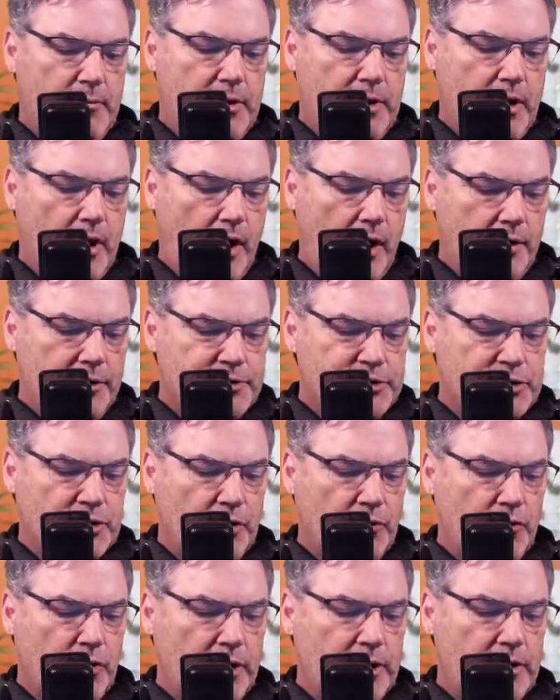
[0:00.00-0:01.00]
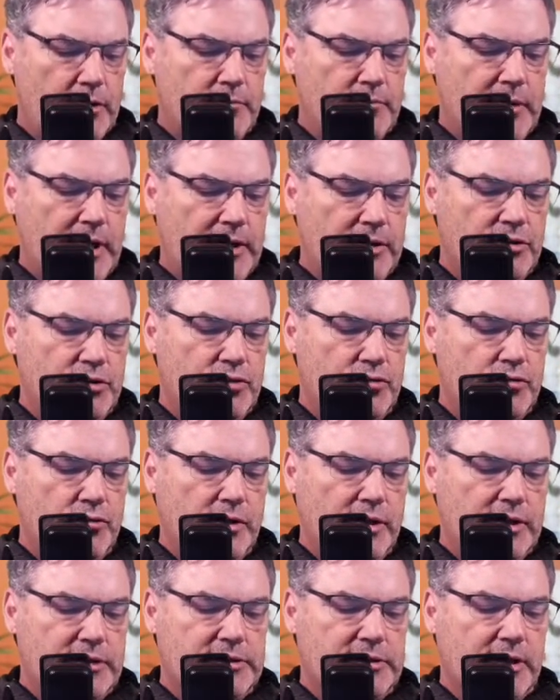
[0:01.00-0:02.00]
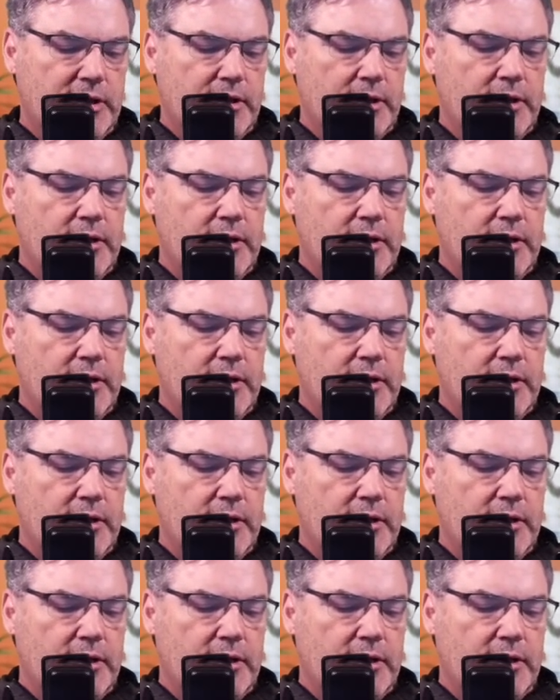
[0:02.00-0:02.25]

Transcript: But also, what it may do is